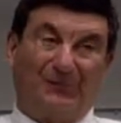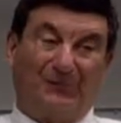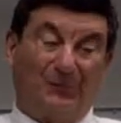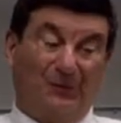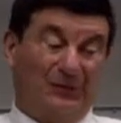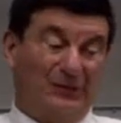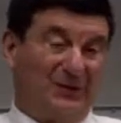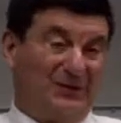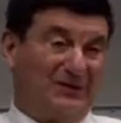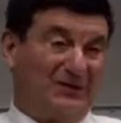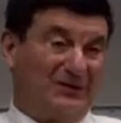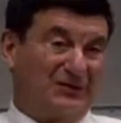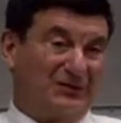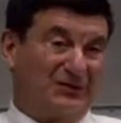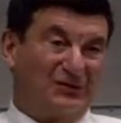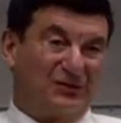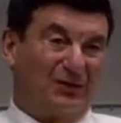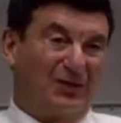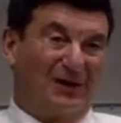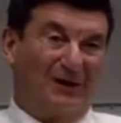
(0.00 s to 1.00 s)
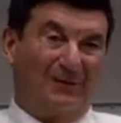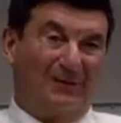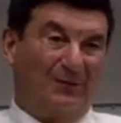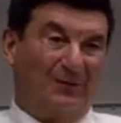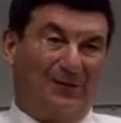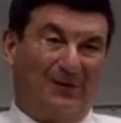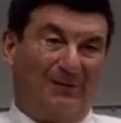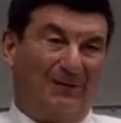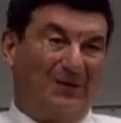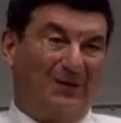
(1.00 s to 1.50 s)
which I just described as
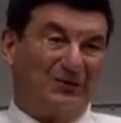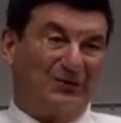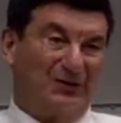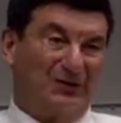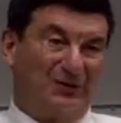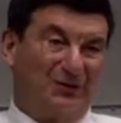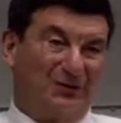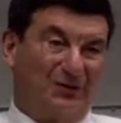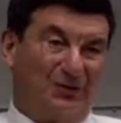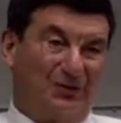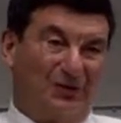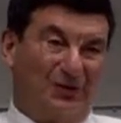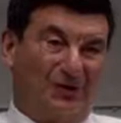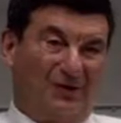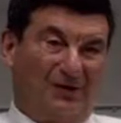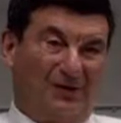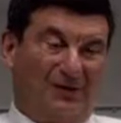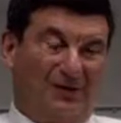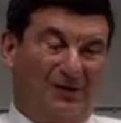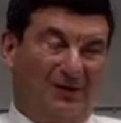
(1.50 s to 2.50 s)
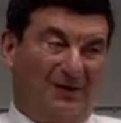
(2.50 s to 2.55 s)
one of the best cities in the world,